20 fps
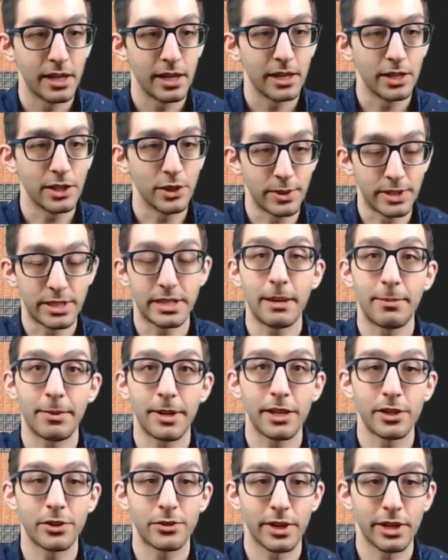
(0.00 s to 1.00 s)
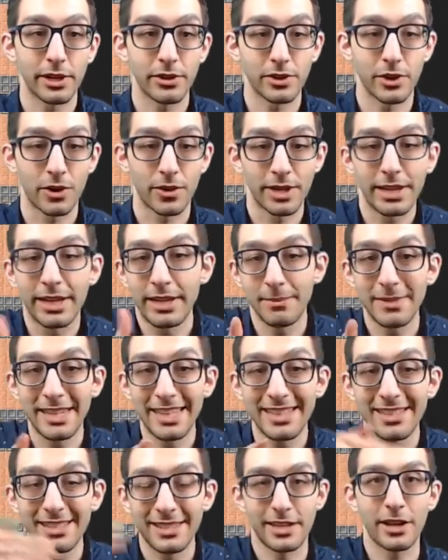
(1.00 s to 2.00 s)
You would step into the trigger zone and then
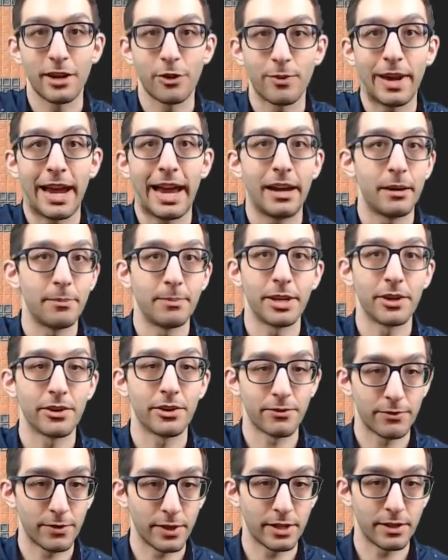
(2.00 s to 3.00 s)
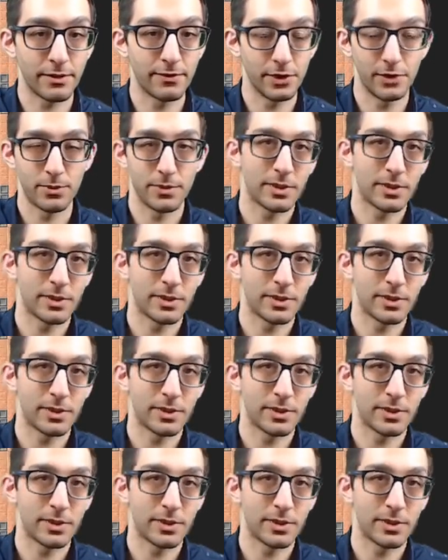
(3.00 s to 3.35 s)
immediately see a rat appear in front of you.